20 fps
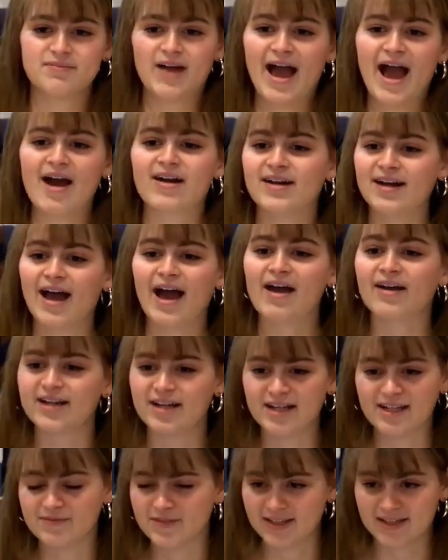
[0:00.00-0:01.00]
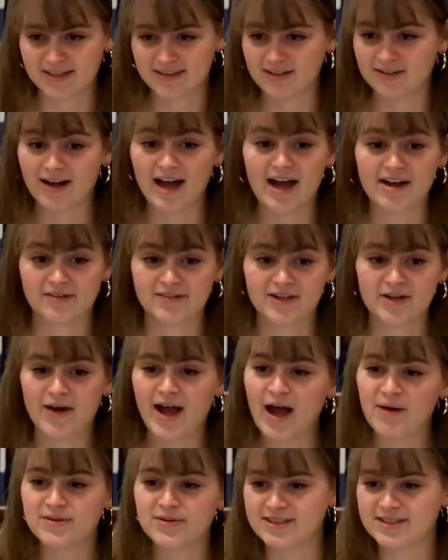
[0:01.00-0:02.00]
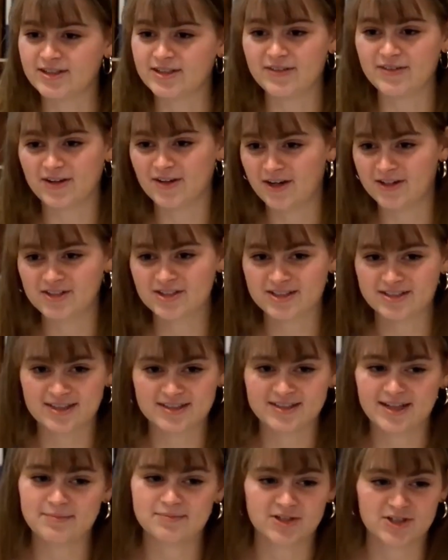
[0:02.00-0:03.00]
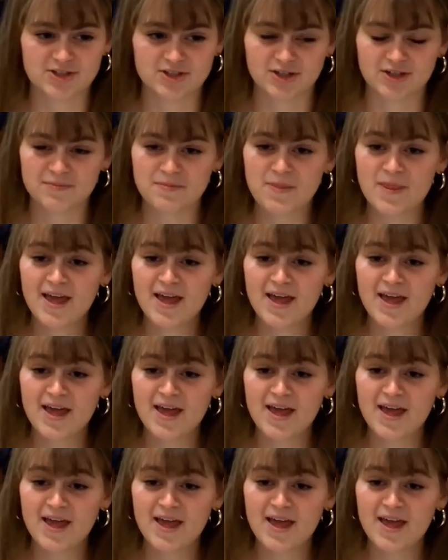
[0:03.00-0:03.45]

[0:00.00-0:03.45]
How did, how did it even get there? I don't know. How is there even consciousness? I'm not sure.